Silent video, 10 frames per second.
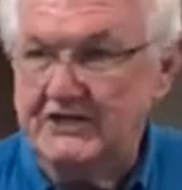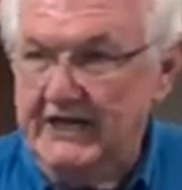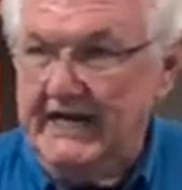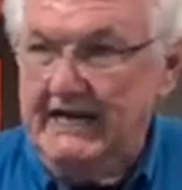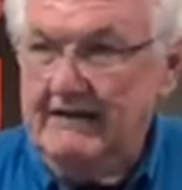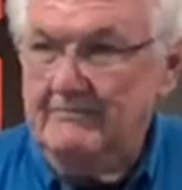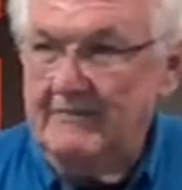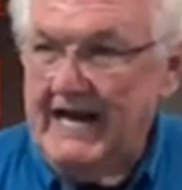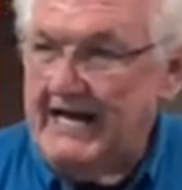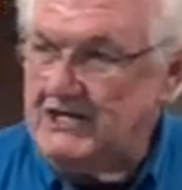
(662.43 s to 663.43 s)
thee."
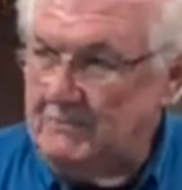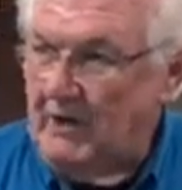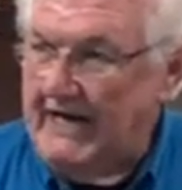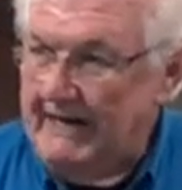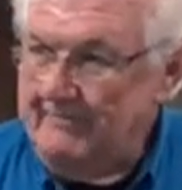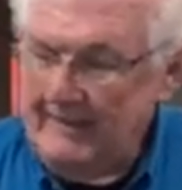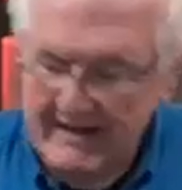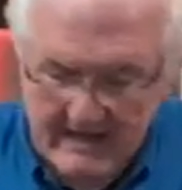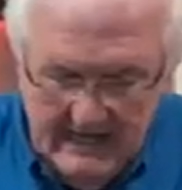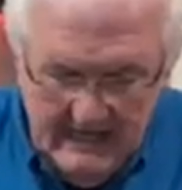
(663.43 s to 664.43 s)
Let us pray.
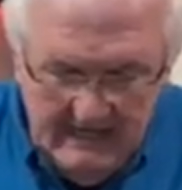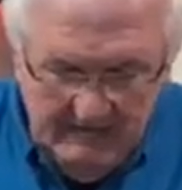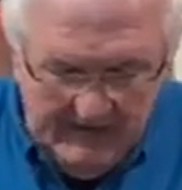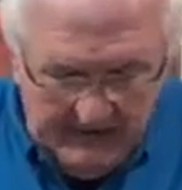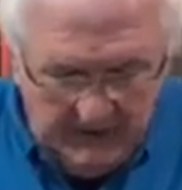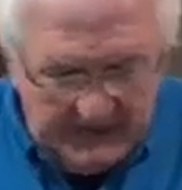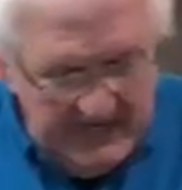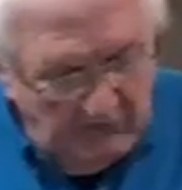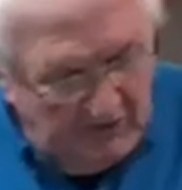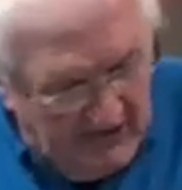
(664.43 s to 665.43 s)
Father,
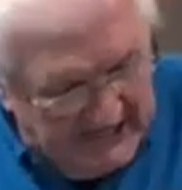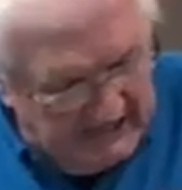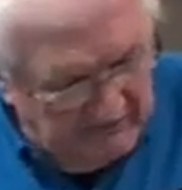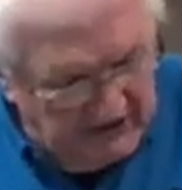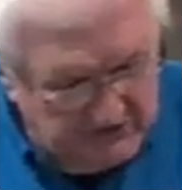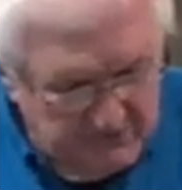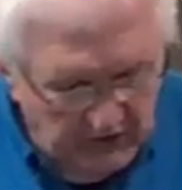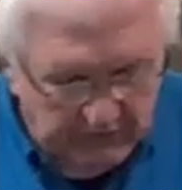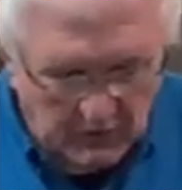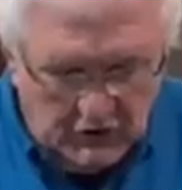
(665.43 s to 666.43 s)
again, we thank you for this
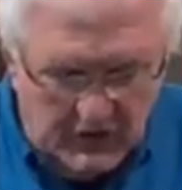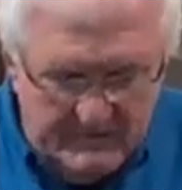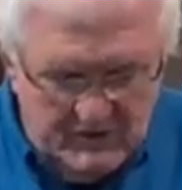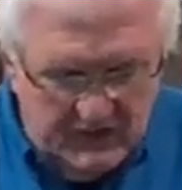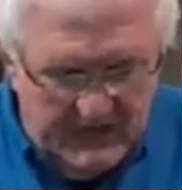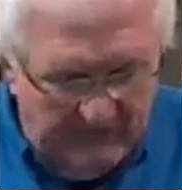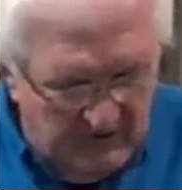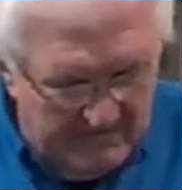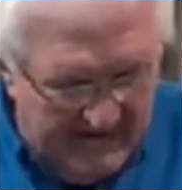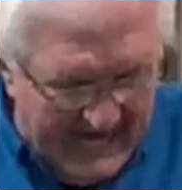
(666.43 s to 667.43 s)
beautiful scripture that
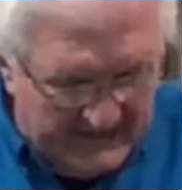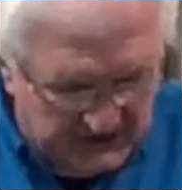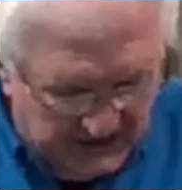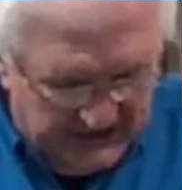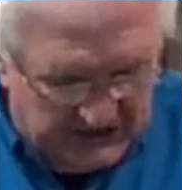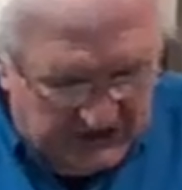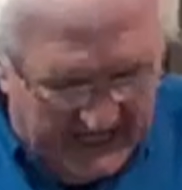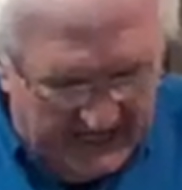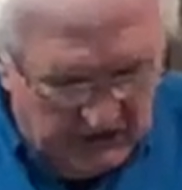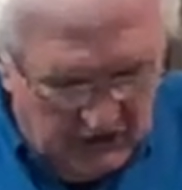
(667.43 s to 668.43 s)
reminds us
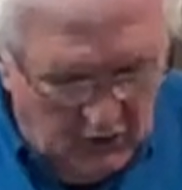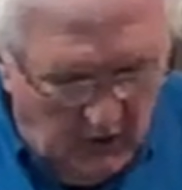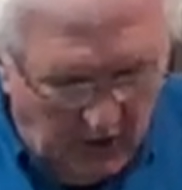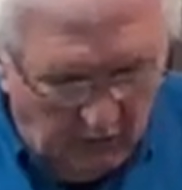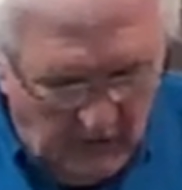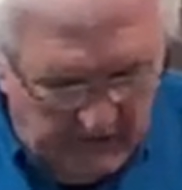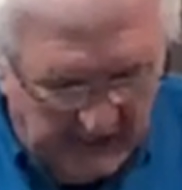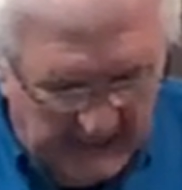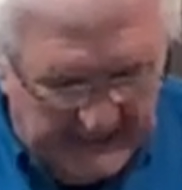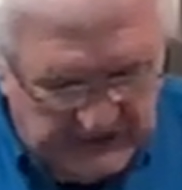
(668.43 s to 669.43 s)
that you are with
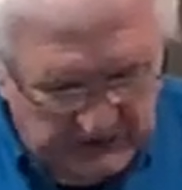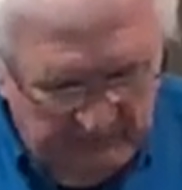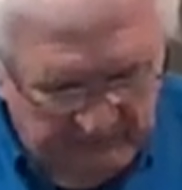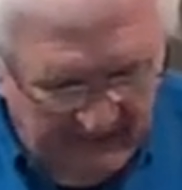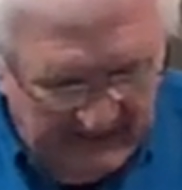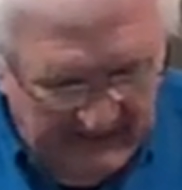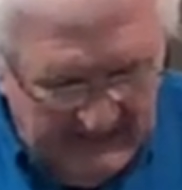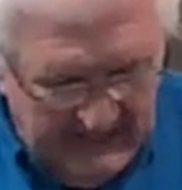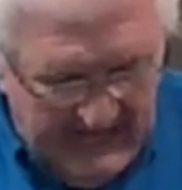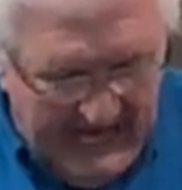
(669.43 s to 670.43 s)
us,
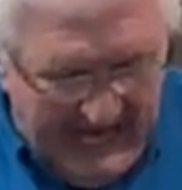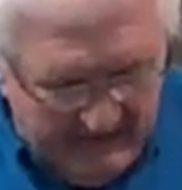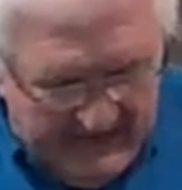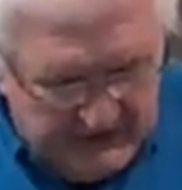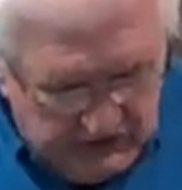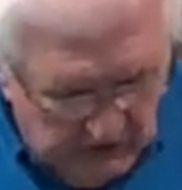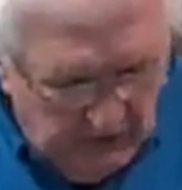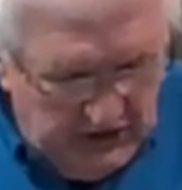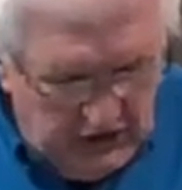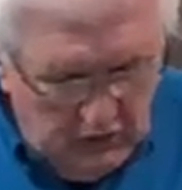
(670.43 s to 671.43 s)
and that
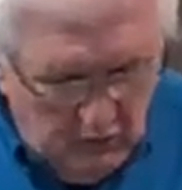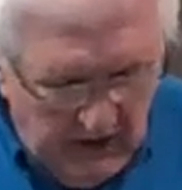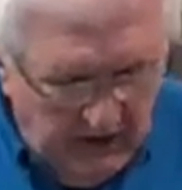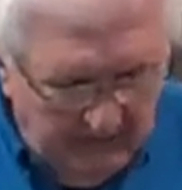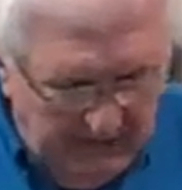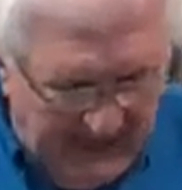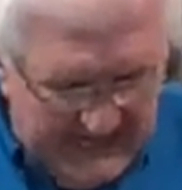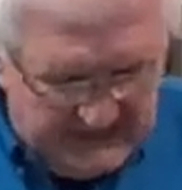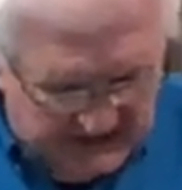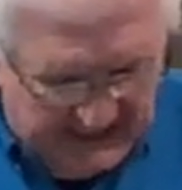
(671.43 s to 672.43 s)
truly you will
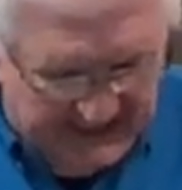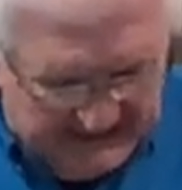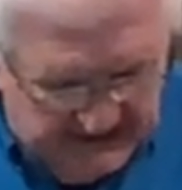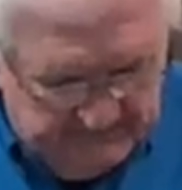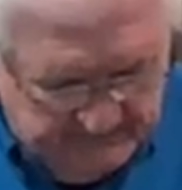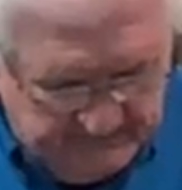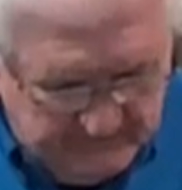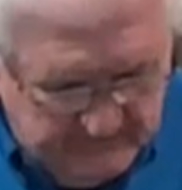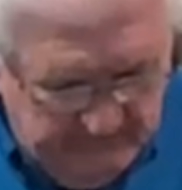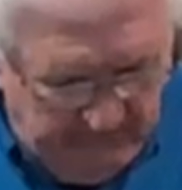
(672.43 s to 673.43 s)
bless us.
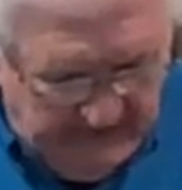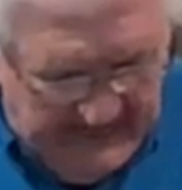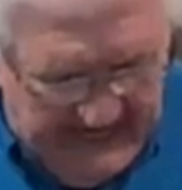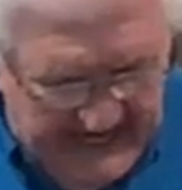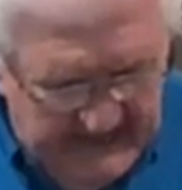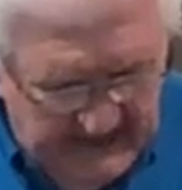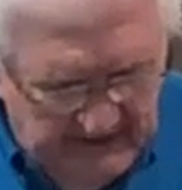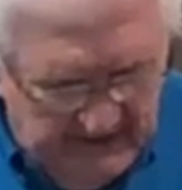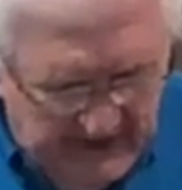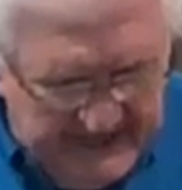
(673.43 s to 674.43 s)
And
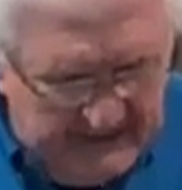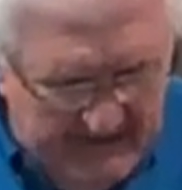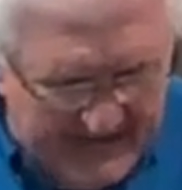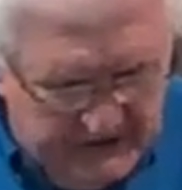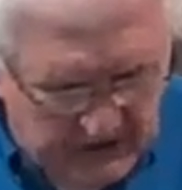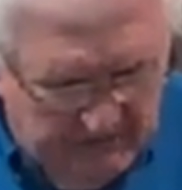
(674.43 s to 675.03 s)
the thing about your